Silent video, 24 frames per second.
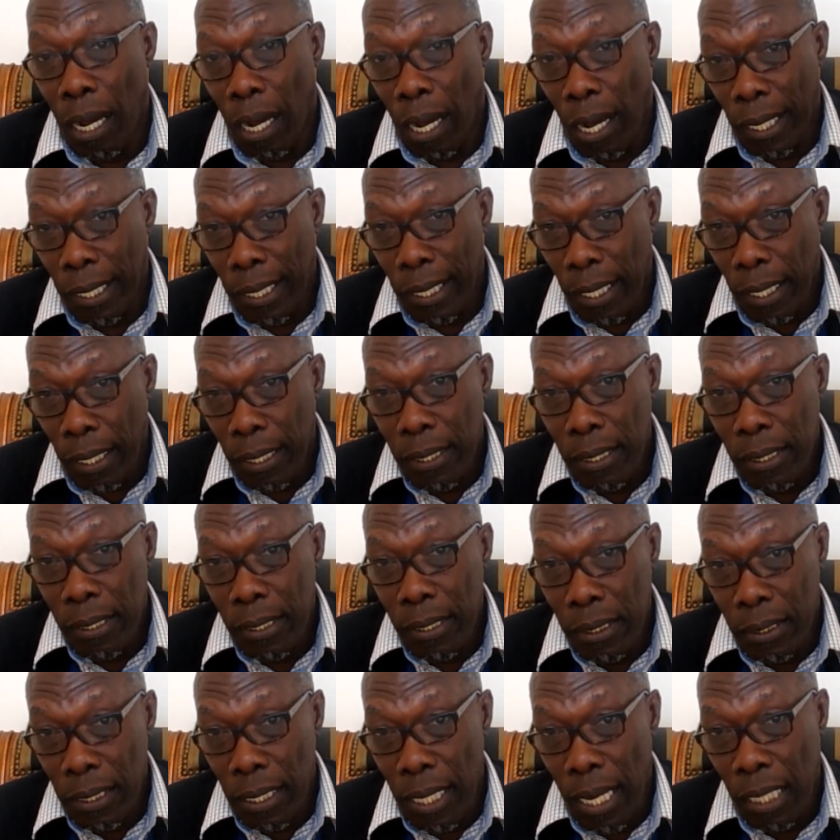on an
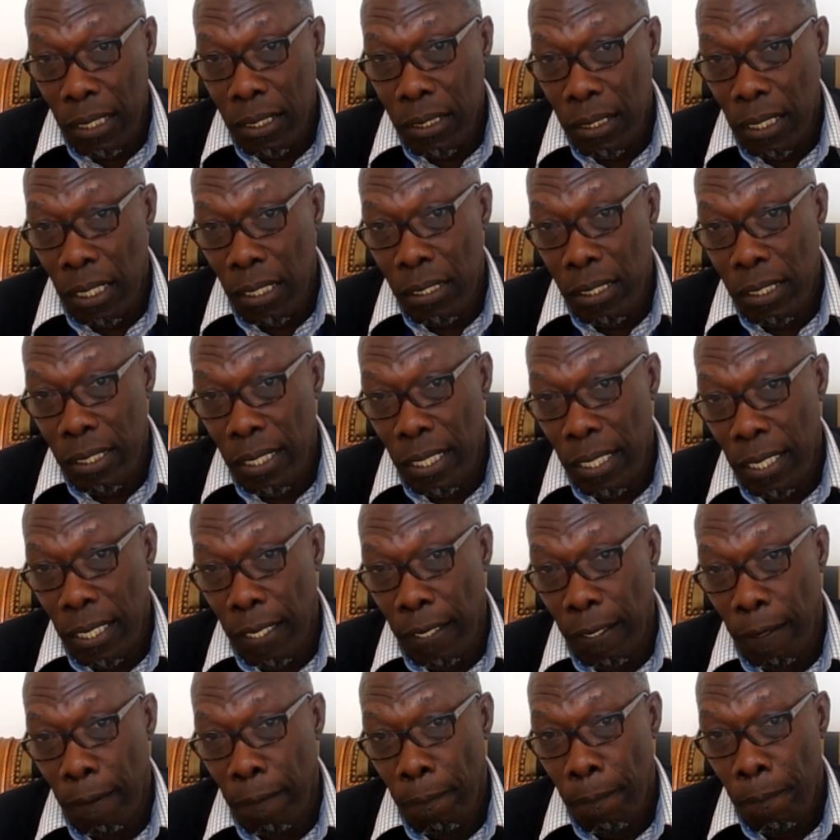international scale.